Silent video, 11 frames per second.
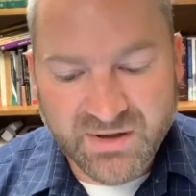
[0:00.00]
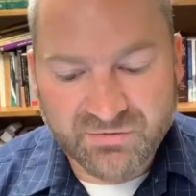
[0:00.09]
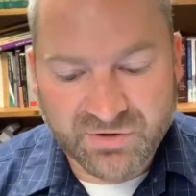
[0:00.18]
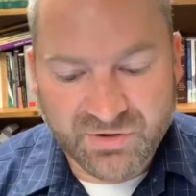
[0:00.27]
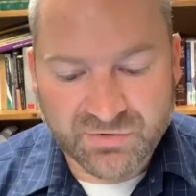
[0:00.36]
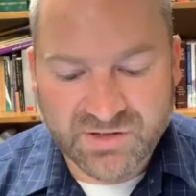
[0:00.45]

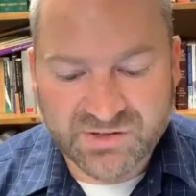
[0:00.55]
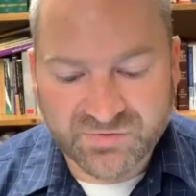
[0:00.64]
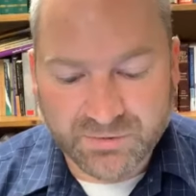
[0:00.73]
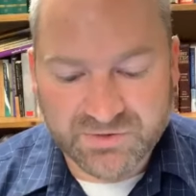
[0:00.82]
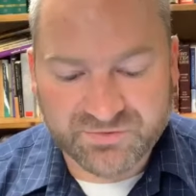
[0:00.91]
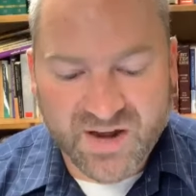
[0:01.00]
for the earth is
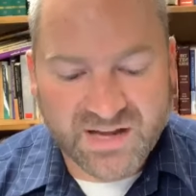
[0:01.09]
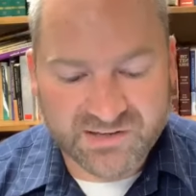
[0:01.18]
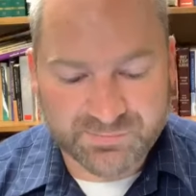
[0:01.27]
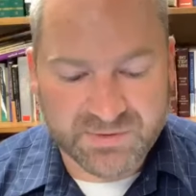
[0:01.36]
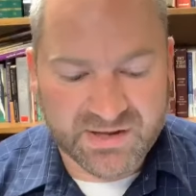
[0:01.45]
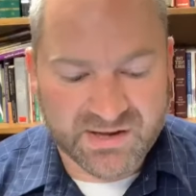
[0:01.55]
filled with violence
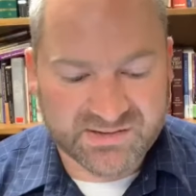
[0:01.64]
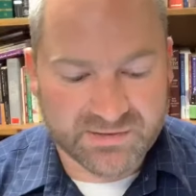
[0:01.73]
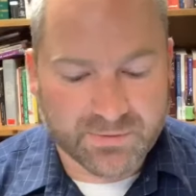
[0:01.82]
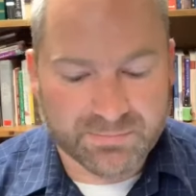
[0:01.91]
because of them,